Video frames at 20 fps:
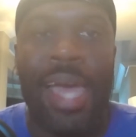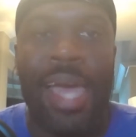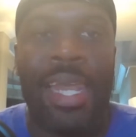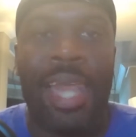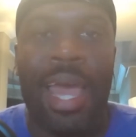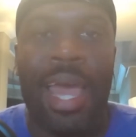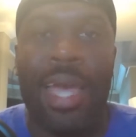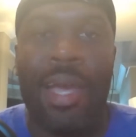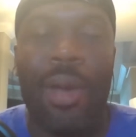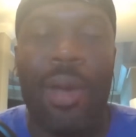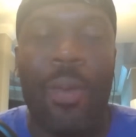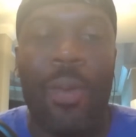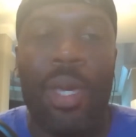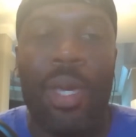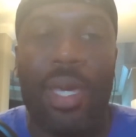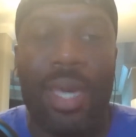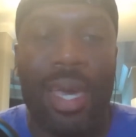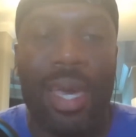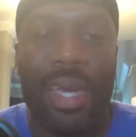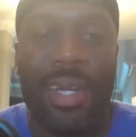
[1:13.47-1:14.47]
in like a
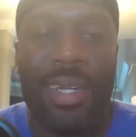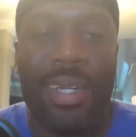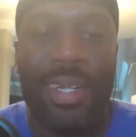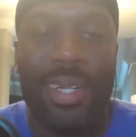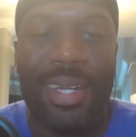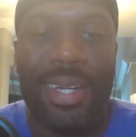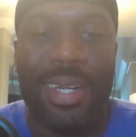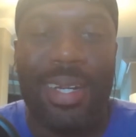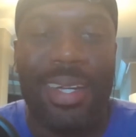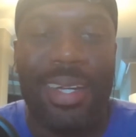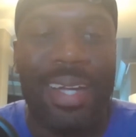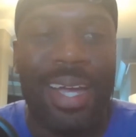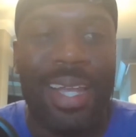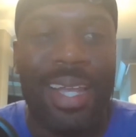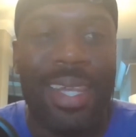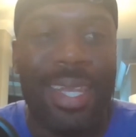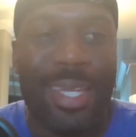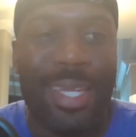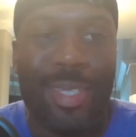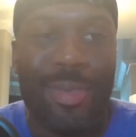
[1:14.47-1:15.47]
weekend.
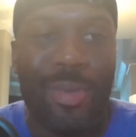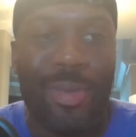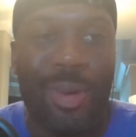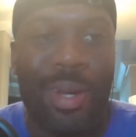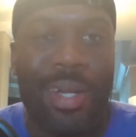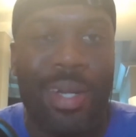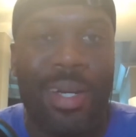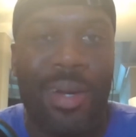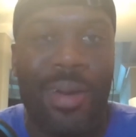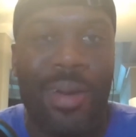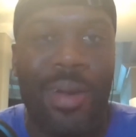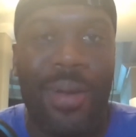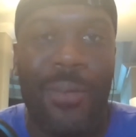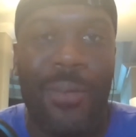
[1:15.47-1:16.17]
And this one,